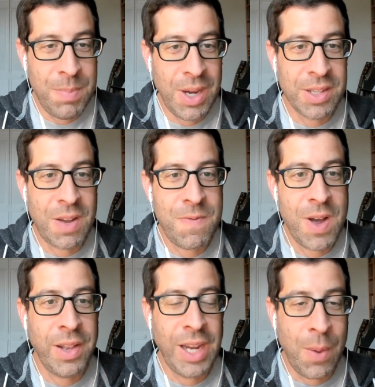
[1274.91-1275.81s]
because I
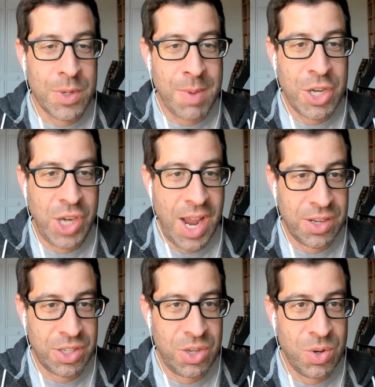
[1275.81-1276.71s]
felt like it was my
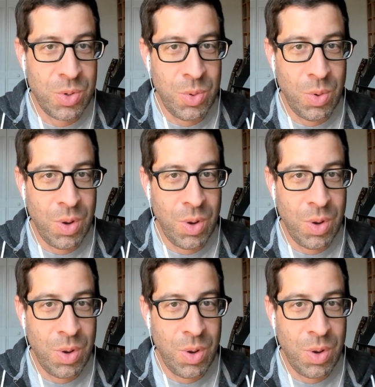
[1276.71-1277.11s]
chance to